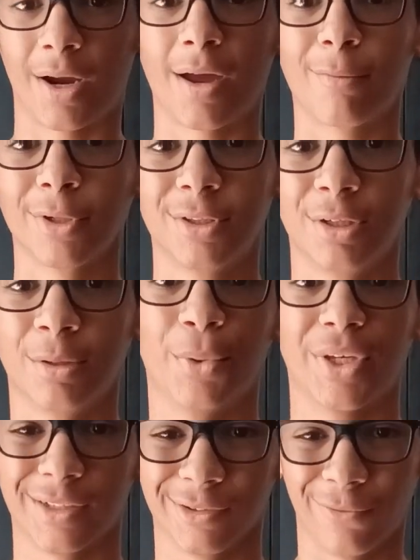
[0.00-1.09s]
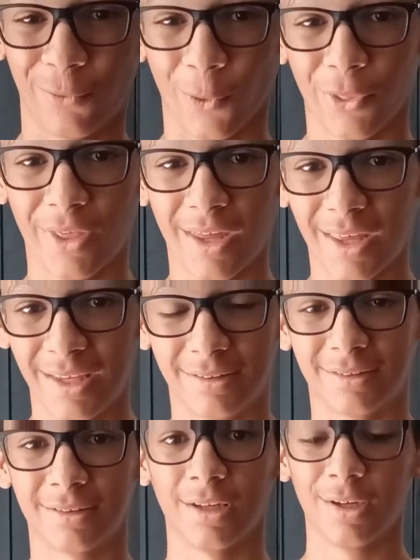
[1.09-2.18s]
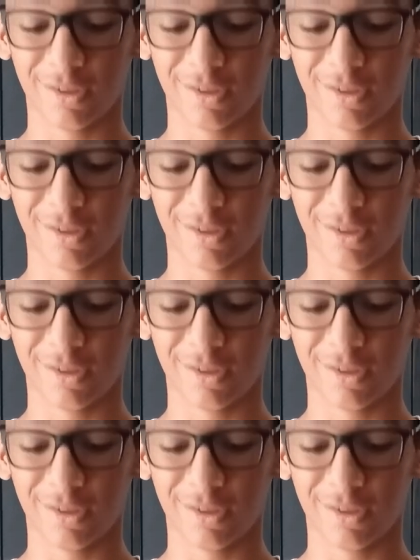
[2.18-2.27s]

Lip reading: I want you to put down the 4th ace.